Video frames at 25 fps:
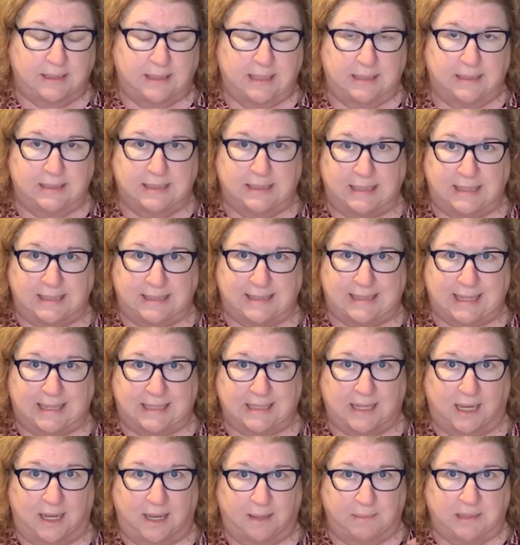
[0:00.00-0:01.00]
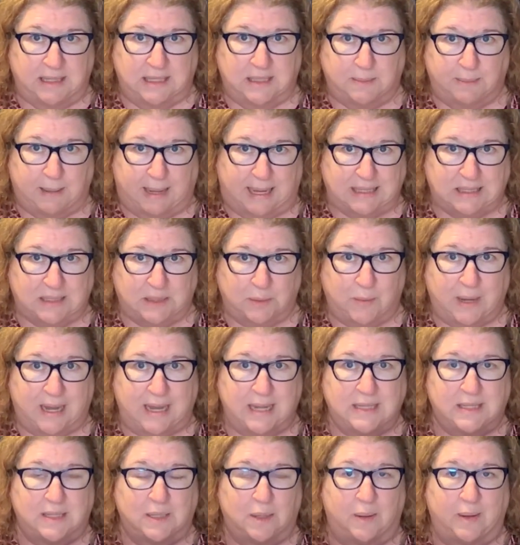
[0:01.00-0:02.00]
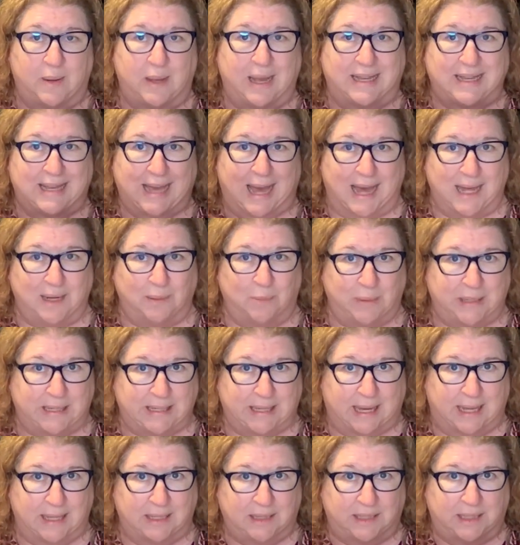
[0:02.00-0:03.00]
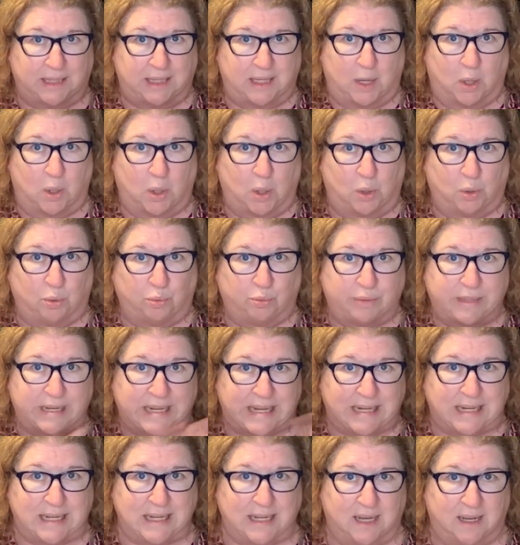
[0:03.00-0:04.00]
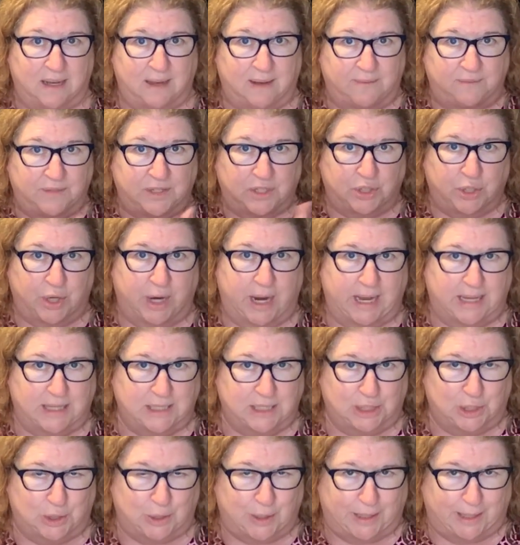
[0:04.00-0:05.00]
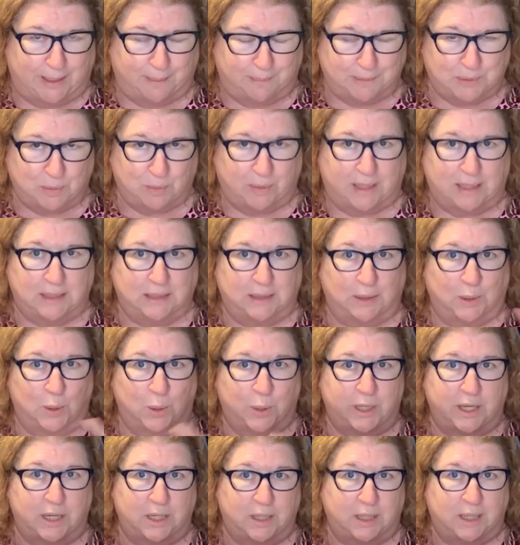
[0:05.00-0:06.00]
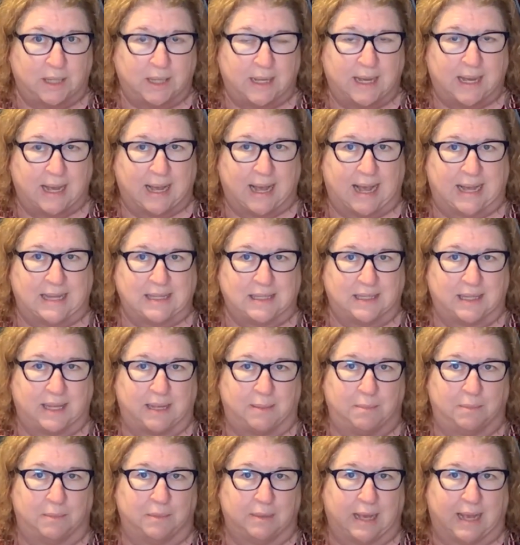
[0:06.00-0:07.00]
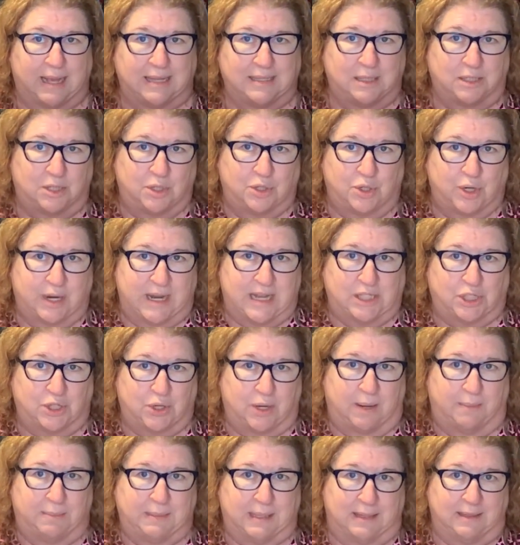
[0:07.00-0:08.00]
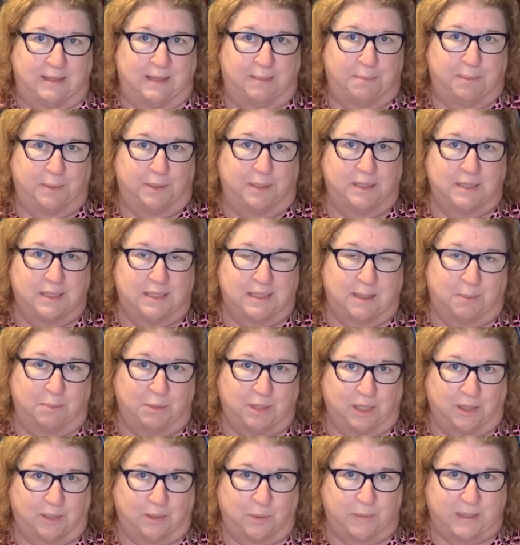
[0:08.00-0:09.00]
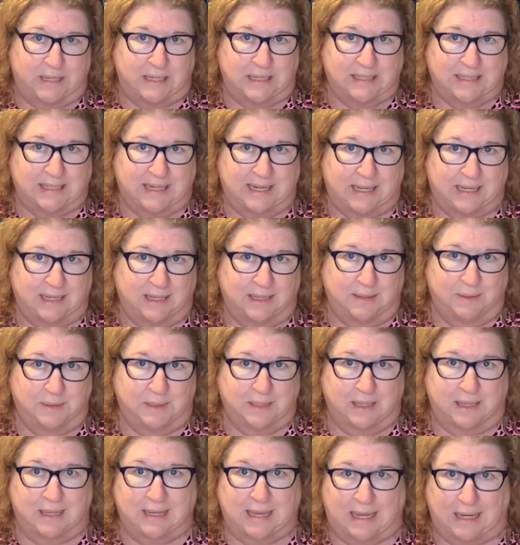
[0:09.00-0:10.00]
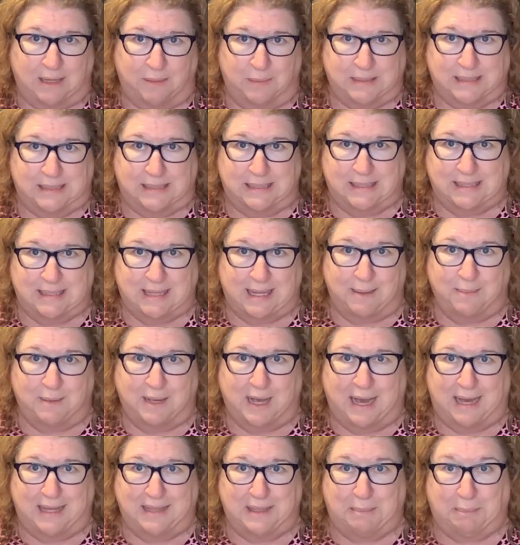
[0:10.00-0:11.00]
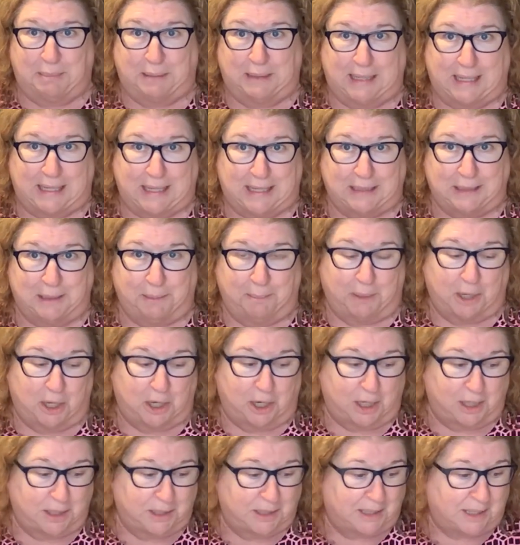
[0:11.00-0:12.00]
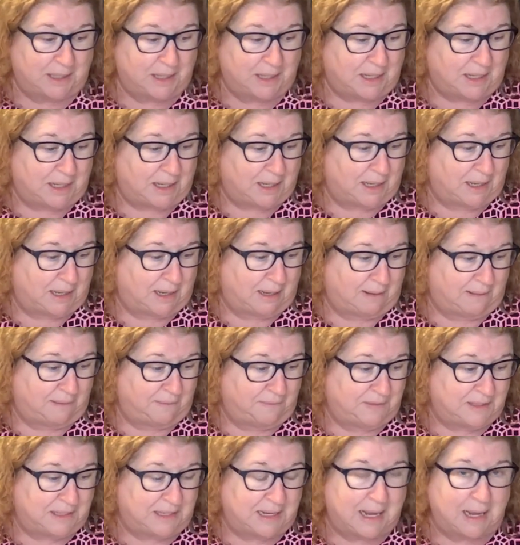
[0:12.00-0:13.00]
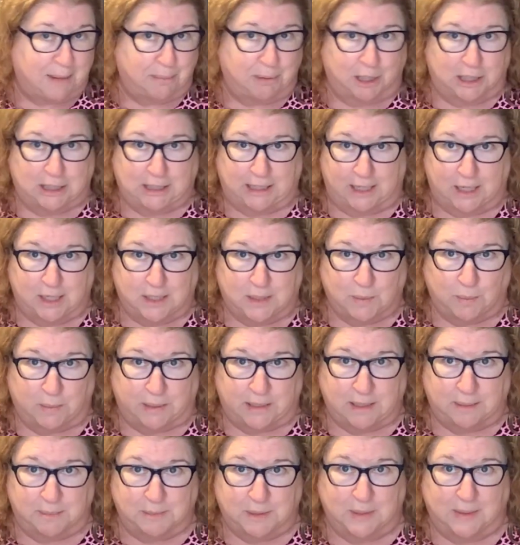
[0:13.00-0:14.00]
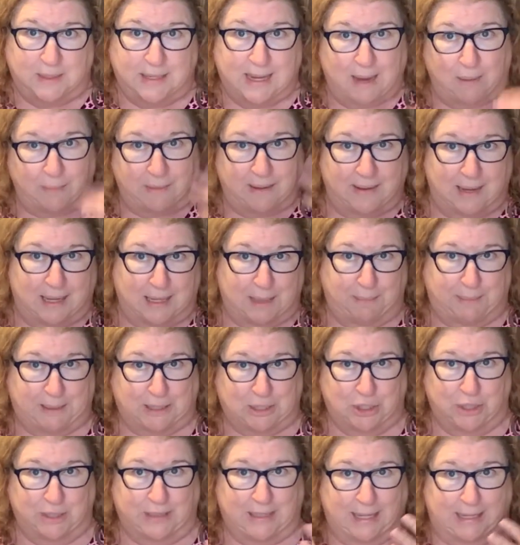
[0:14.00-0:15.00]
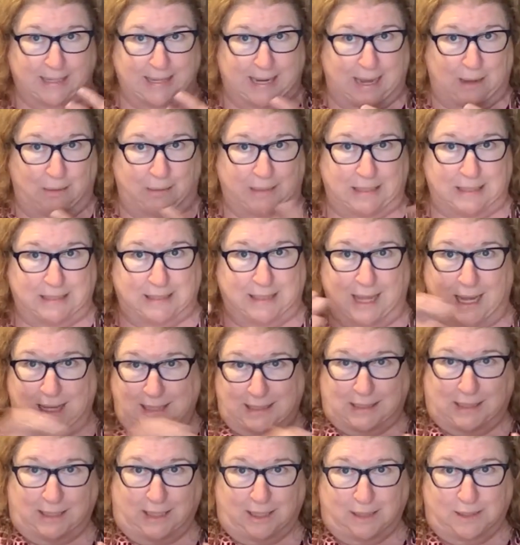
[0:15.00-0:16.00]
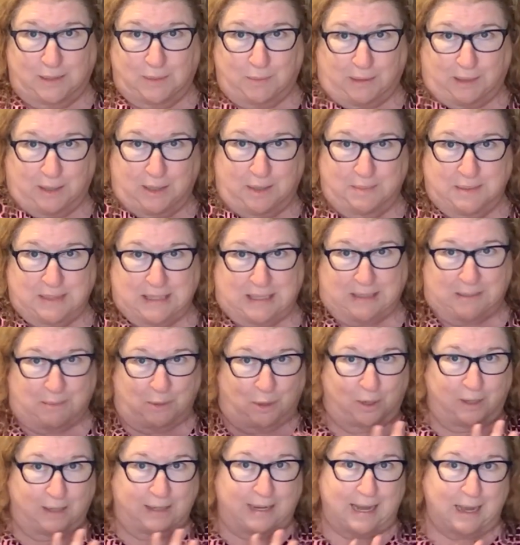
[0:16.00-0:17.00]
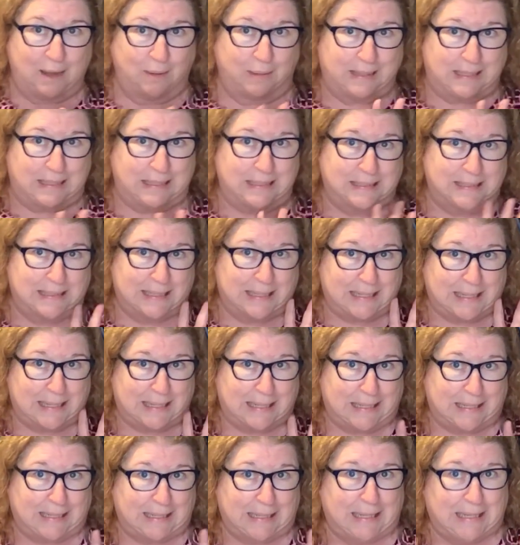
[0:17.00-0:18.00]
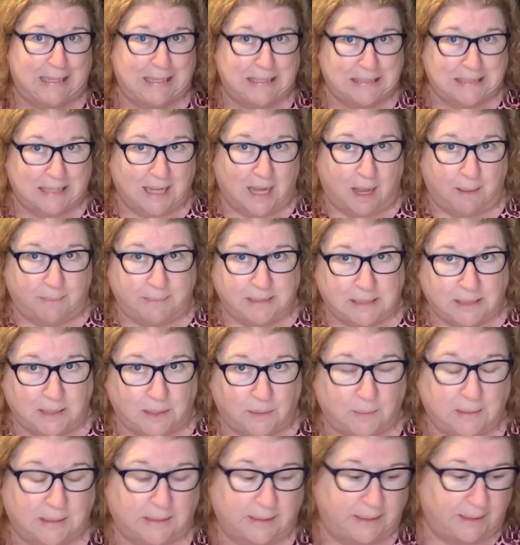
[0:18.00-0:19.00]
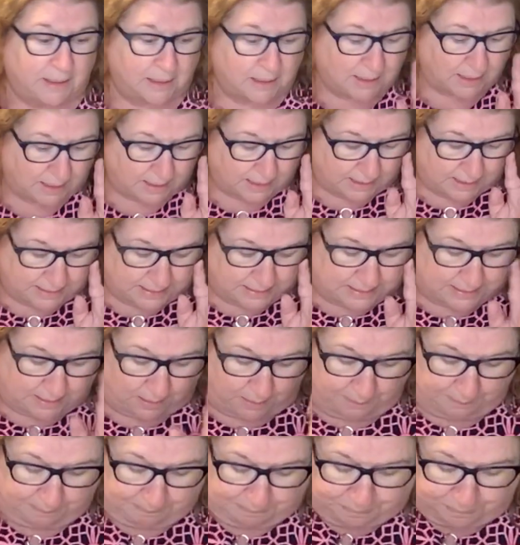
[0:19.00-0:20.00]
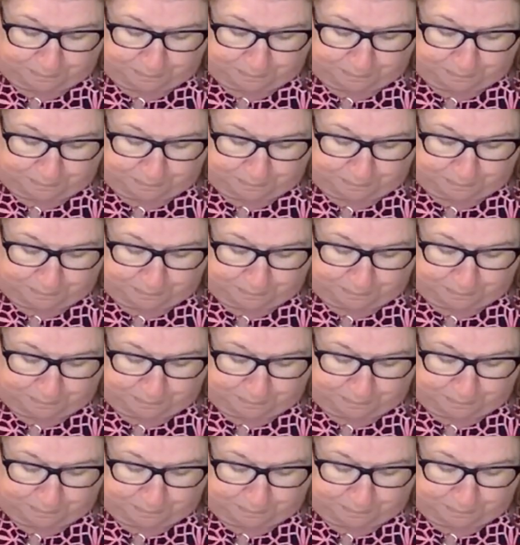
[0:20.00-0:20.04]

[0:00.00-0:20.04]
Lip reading: Since that time he has passed away. So again, we get the whole reading of the transcript where the lawyer has a transcript and they put someone on the witness stand. It was the same guy that played the part of the neighbor, Clarence Williams. So now we got a picture that now he's not Clarence Williams anymore. Now he's Thomas Hughley. So